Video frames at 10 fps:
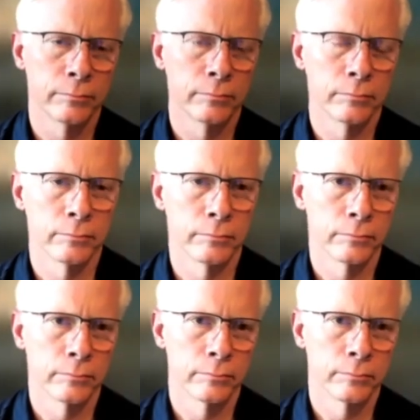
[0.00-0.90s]

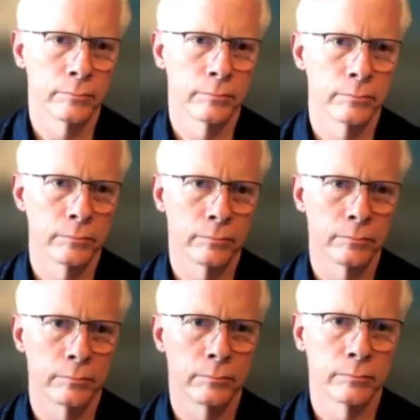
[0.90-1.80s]

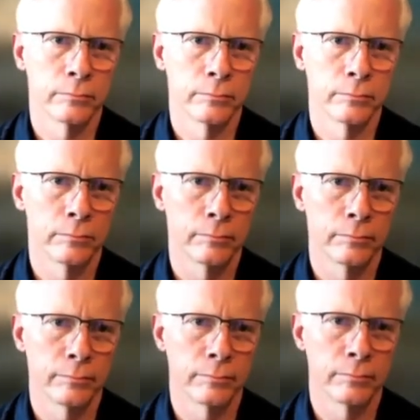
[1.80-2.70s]

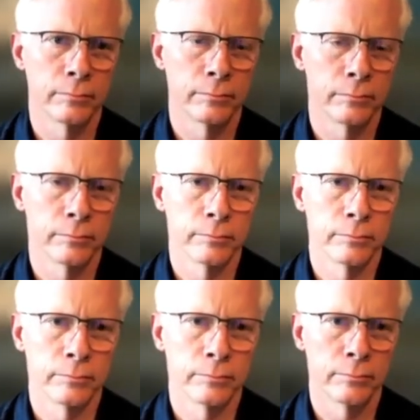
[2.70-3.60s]

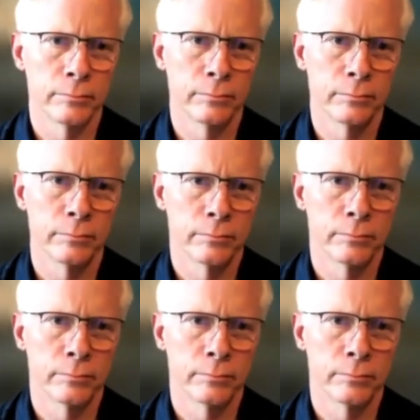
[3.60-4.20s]
(silent)